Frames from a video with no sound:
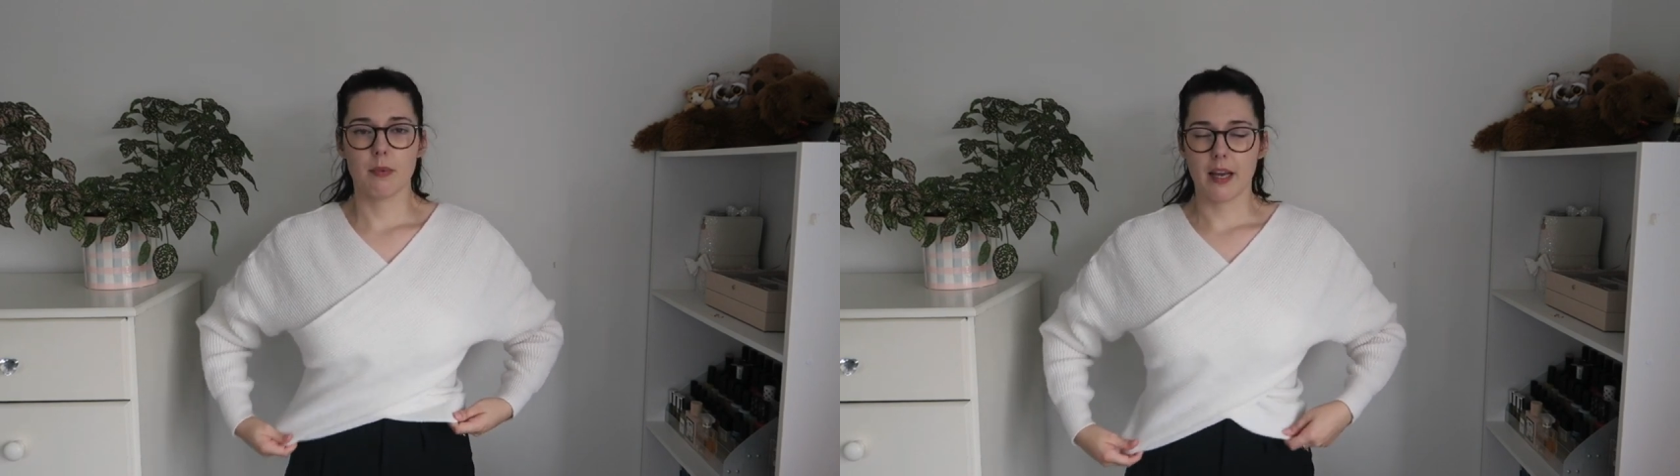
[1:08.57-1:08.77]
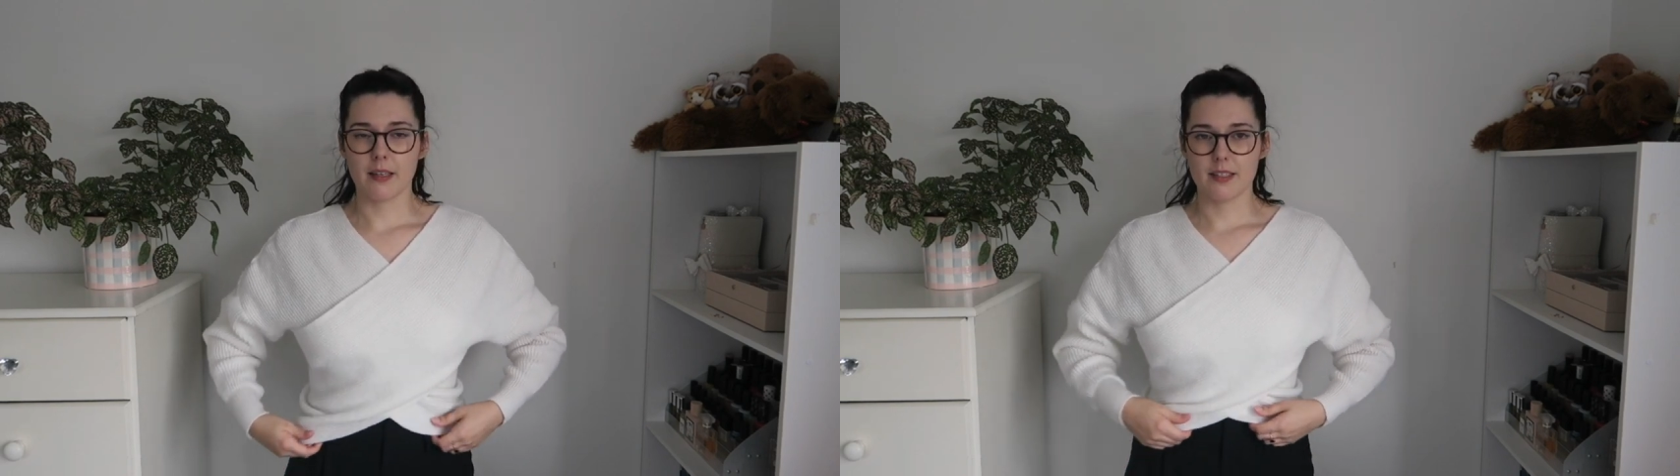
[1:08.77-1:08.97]

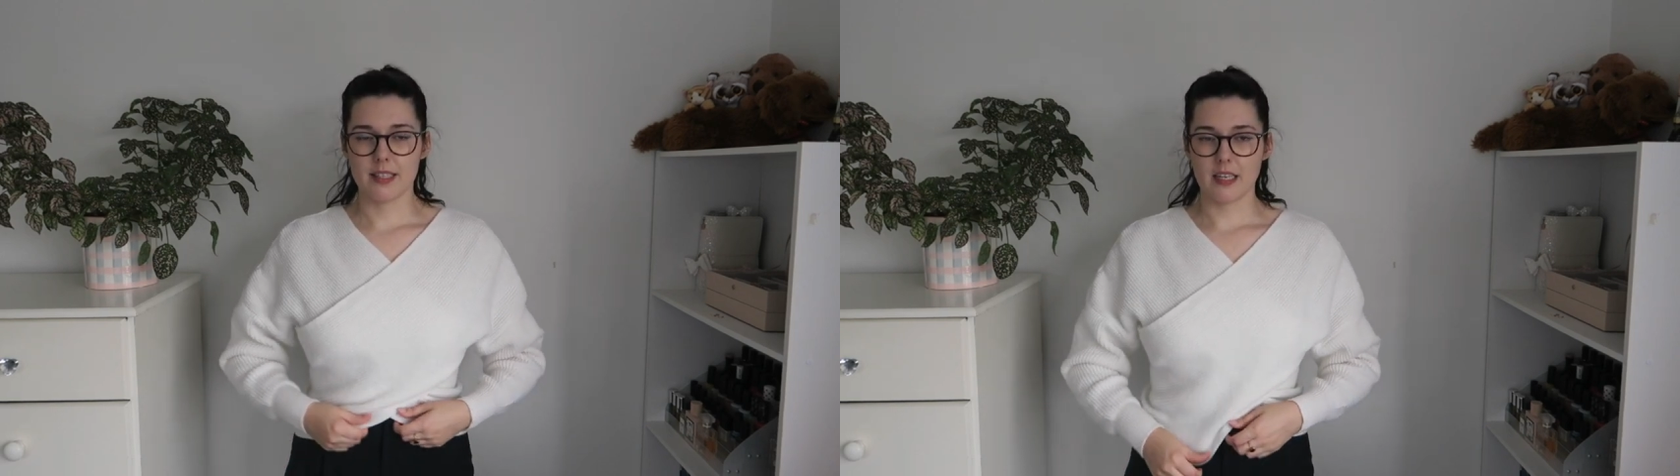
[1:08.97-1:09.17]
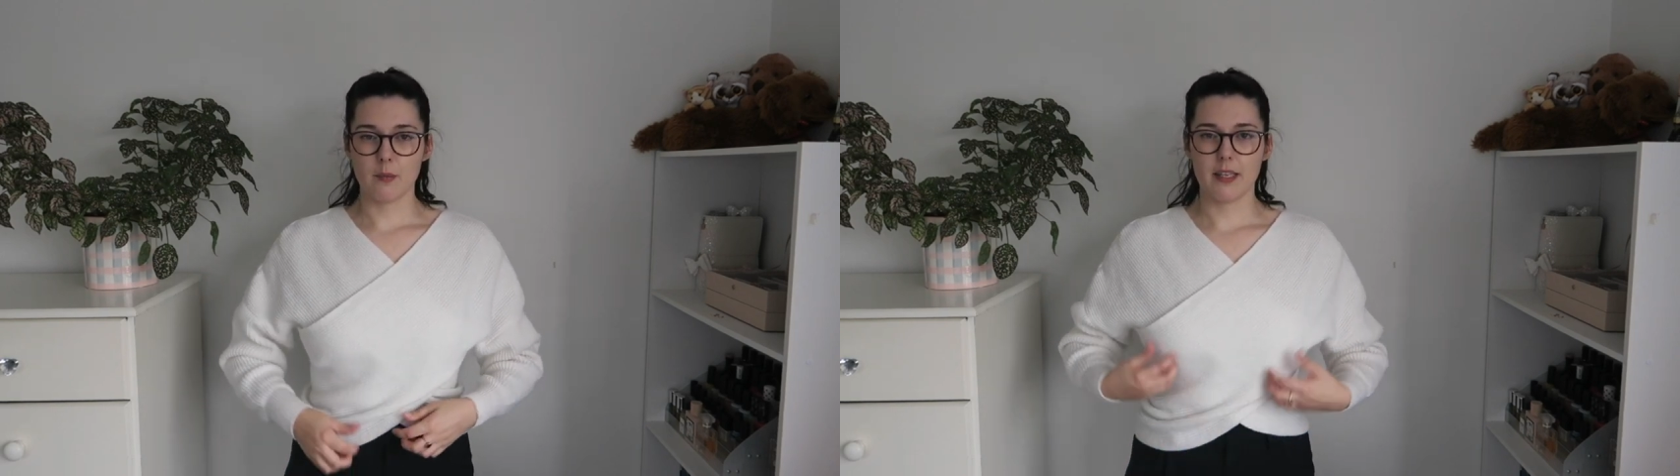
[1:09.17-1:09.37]
but
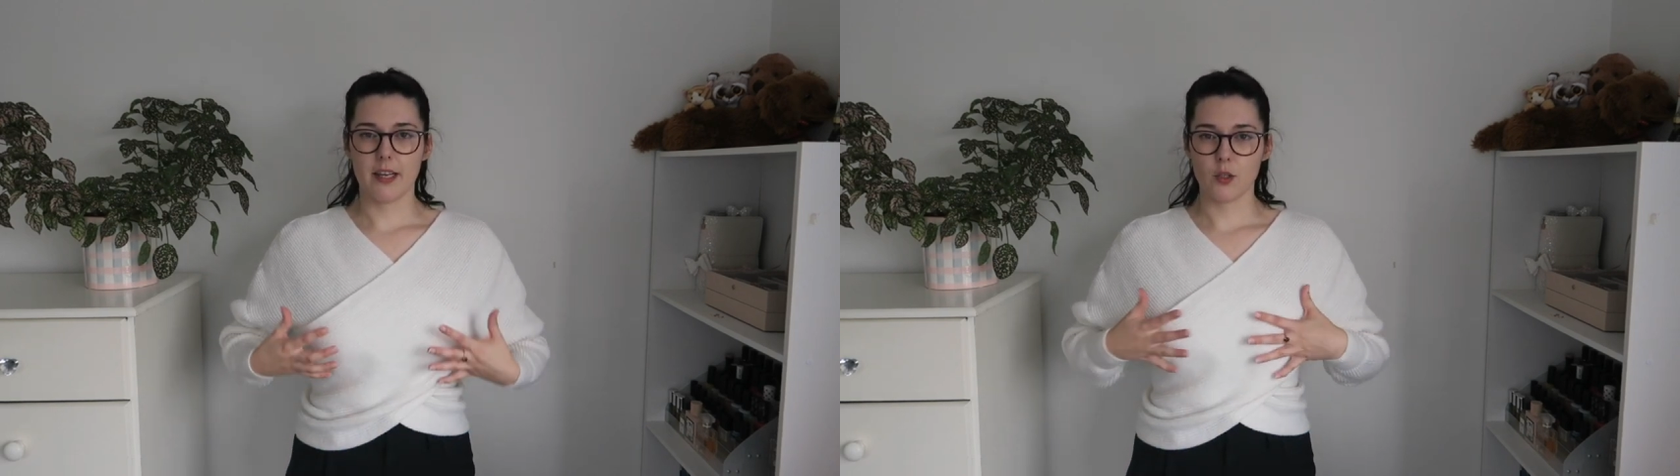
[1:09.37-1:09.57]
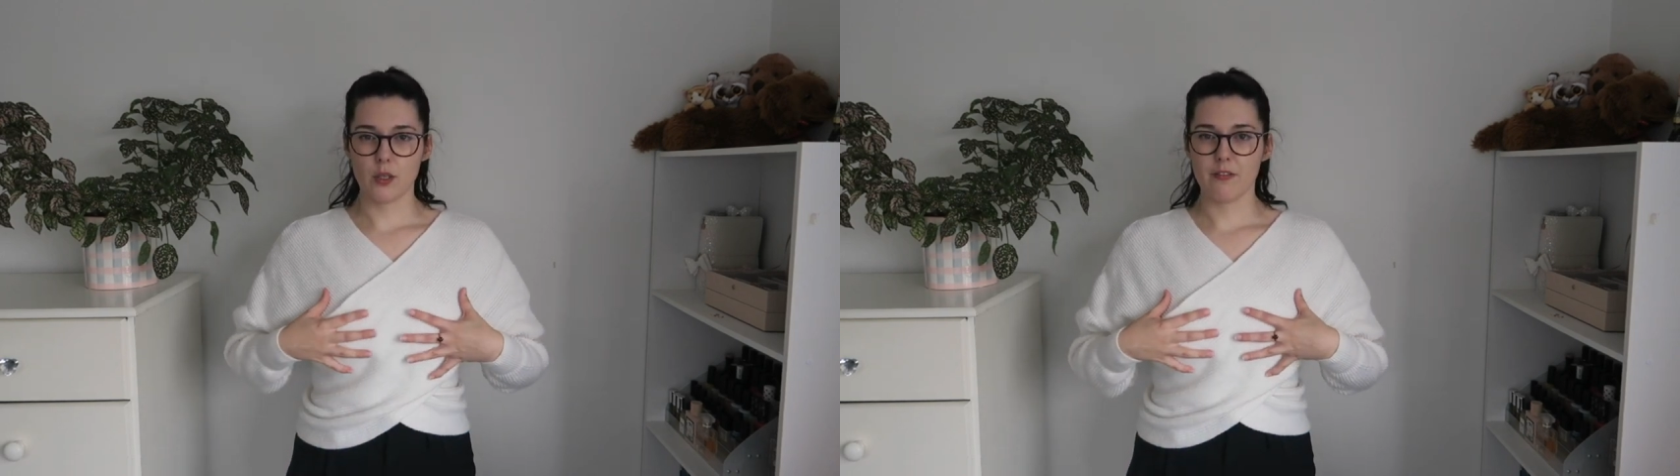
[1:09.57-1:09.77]
understandably
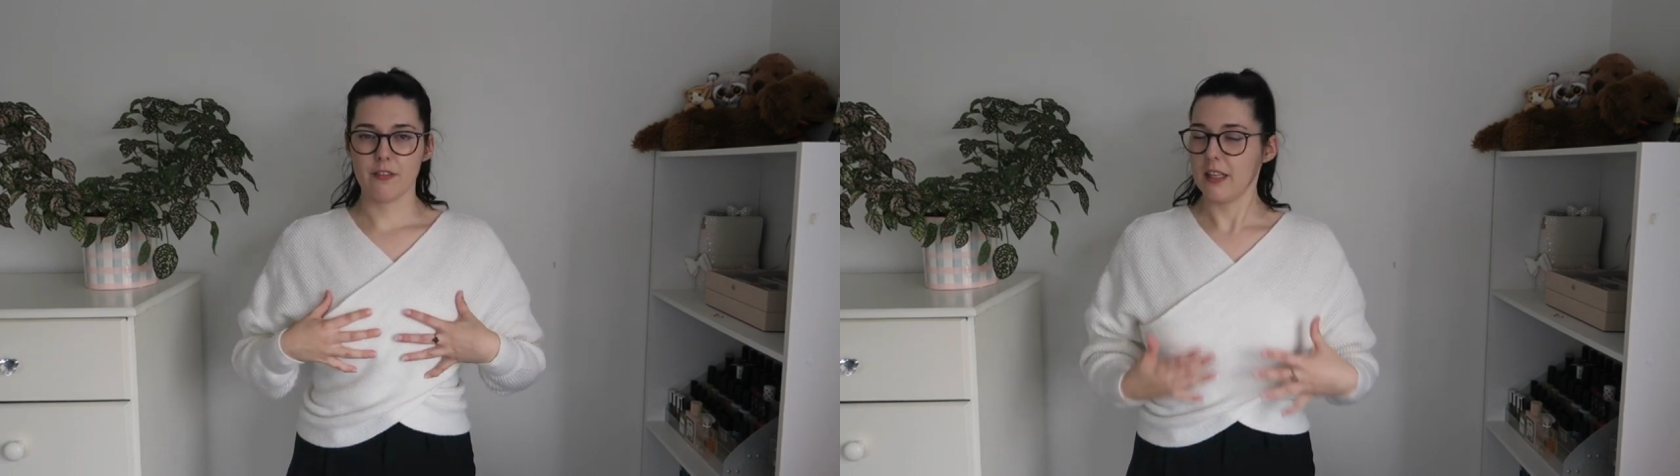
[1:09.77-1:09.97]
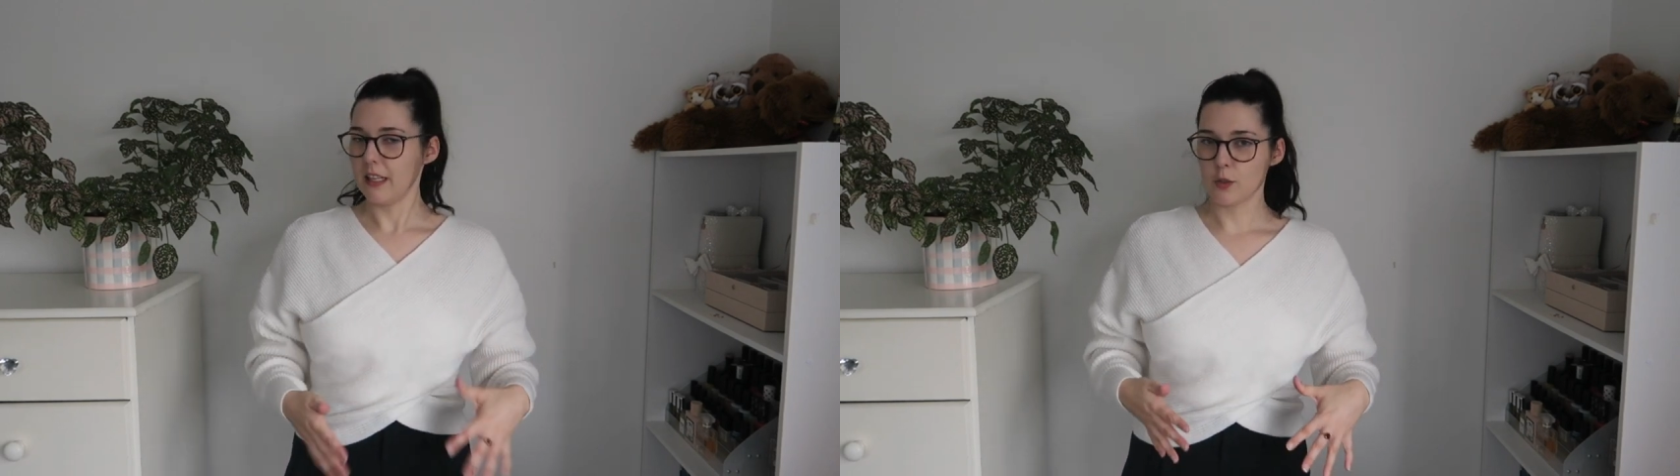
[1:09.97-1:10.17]
I do
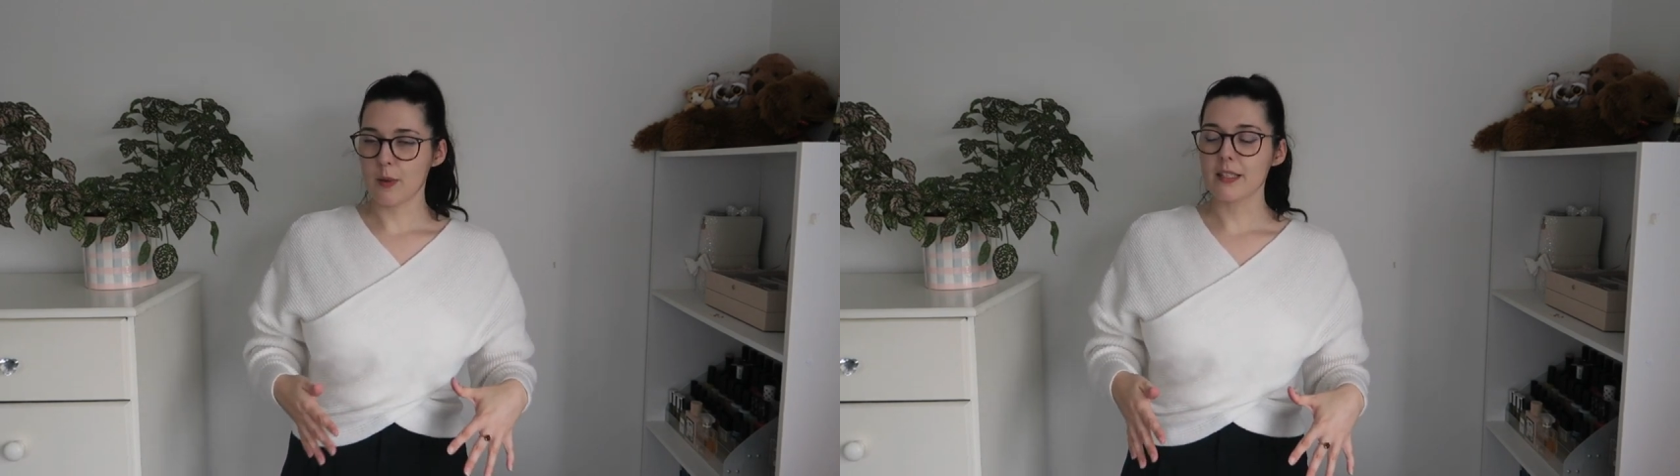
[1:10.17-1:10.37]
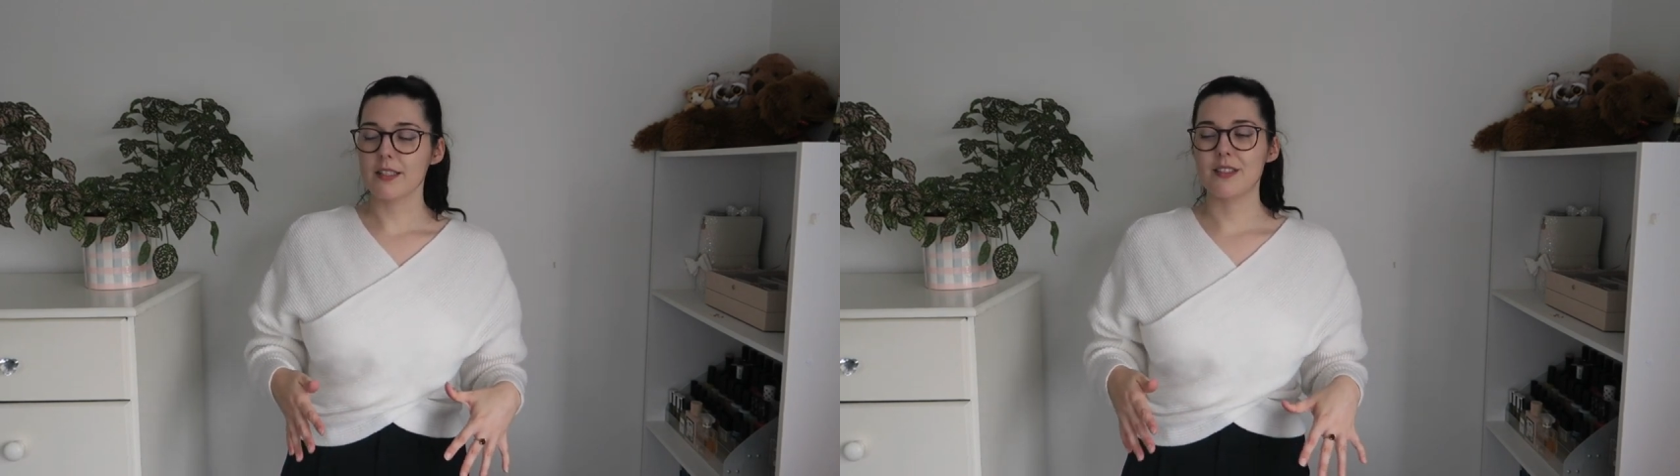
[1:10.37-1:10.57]
have a larger
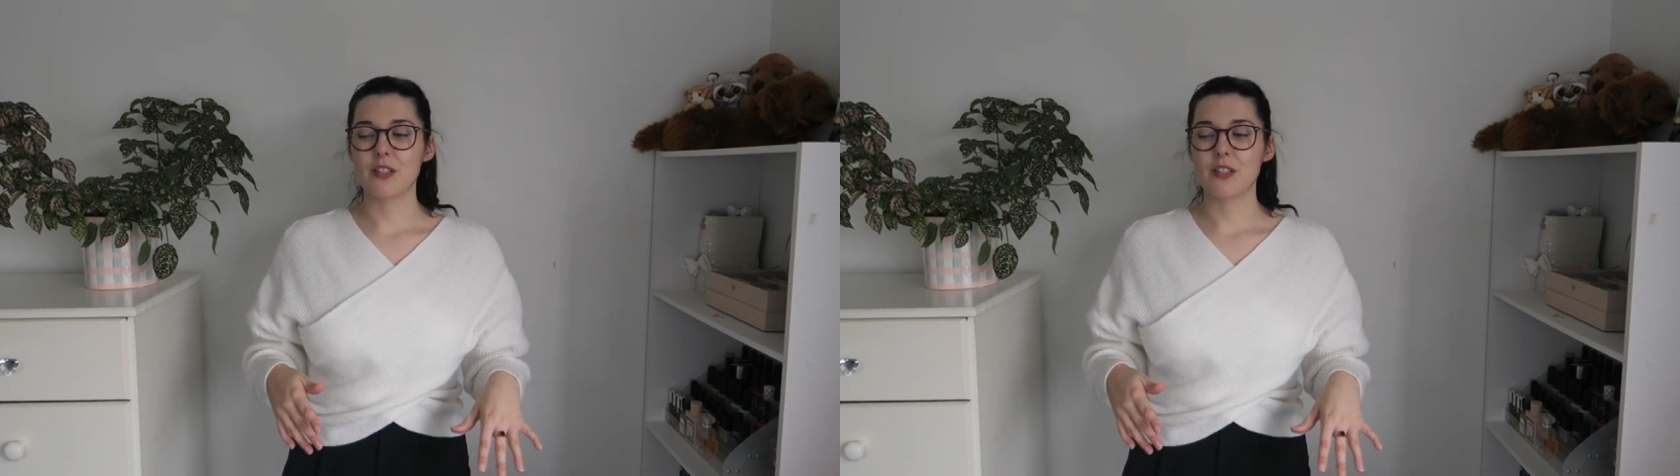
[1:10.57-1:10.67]
bust,